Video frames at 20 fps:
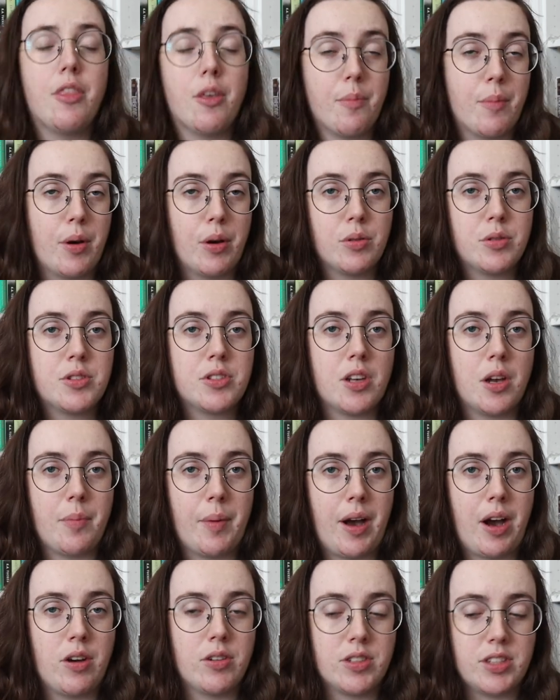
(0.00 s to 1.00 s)
the most
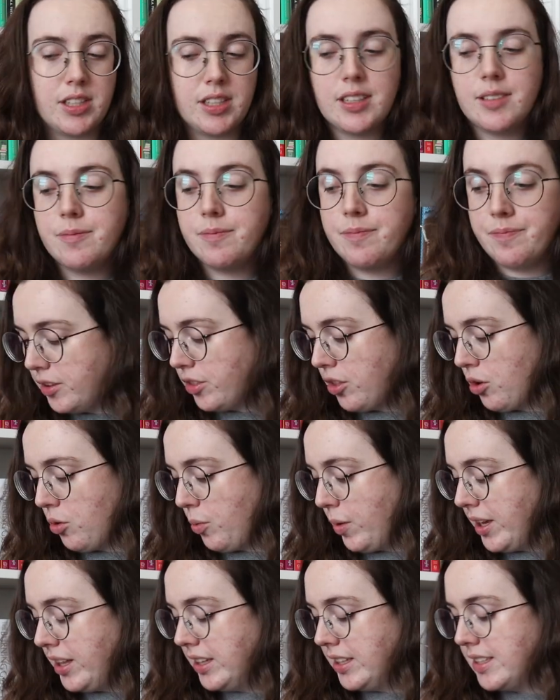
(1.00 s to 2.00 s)
about their
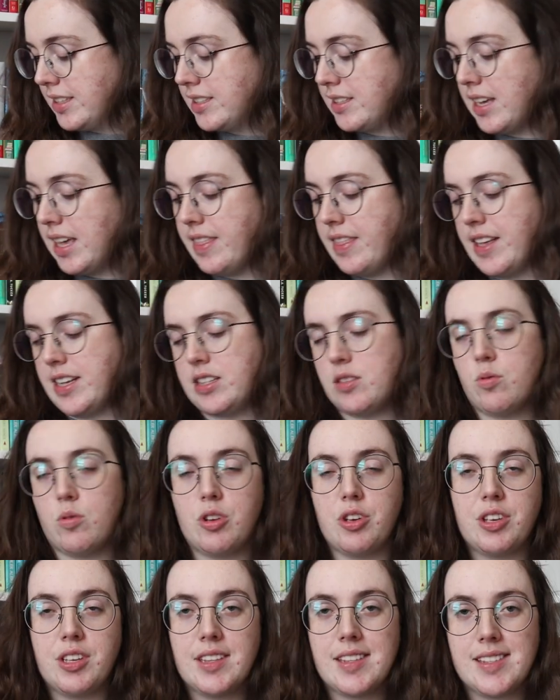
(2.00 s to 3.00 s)
waitlist and that's where
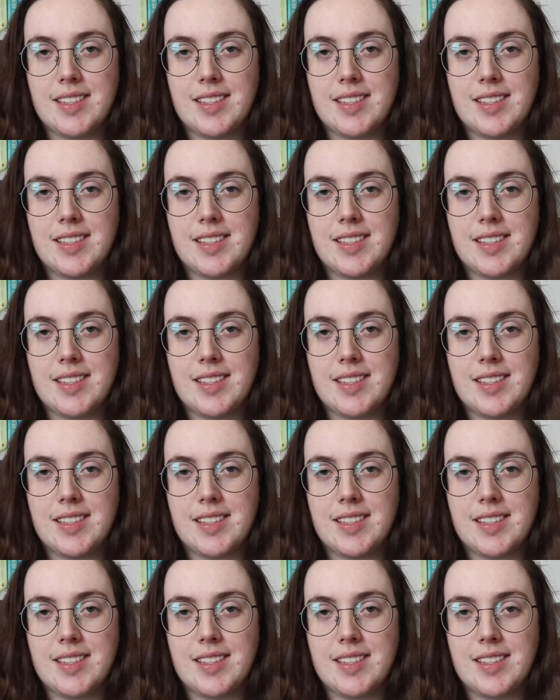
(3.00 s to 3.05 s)
you can